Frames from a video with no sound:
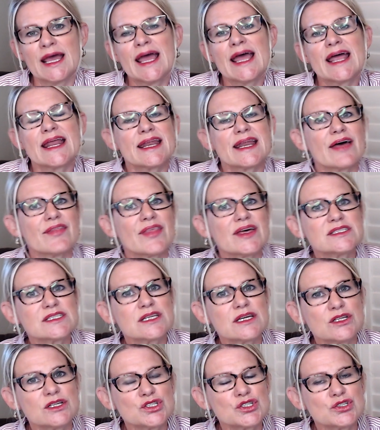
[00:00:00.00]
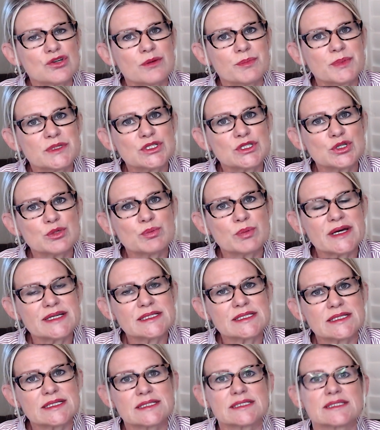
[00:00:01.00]
Now that's going to show up in 2
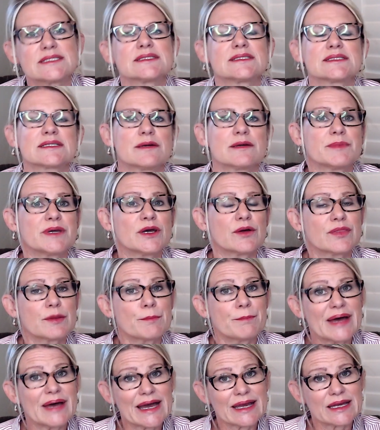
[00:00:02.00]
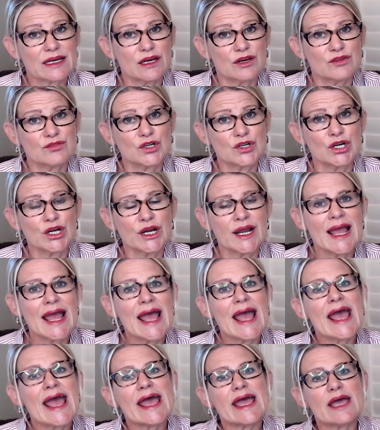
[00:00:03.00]
places. It's going to be on the back cover,
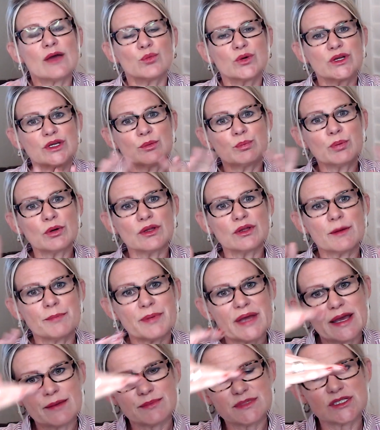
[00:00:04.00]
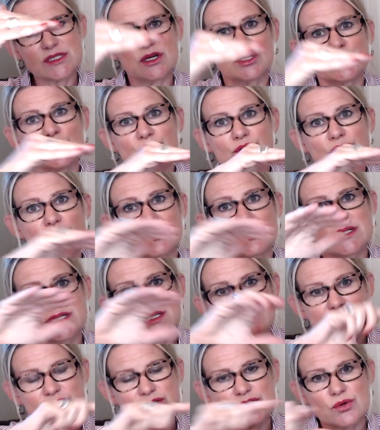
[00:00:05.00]
and when you pull up Amazon, you notice
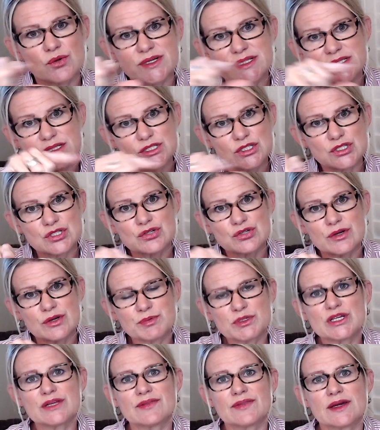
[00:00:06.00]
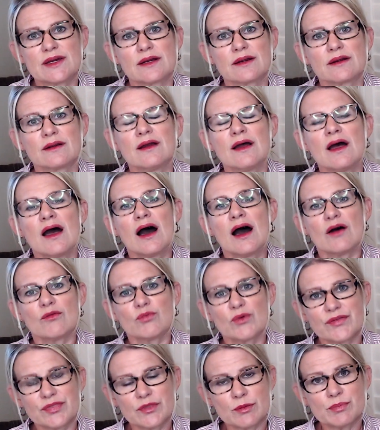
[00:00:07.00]
there's always a description there of
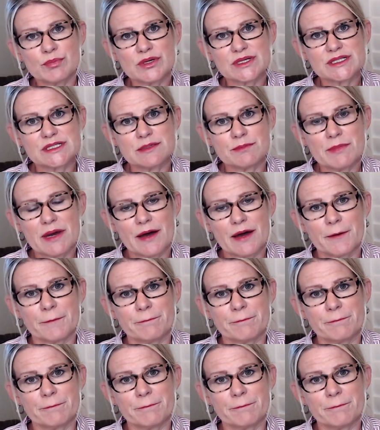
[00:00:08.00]
what the book's about.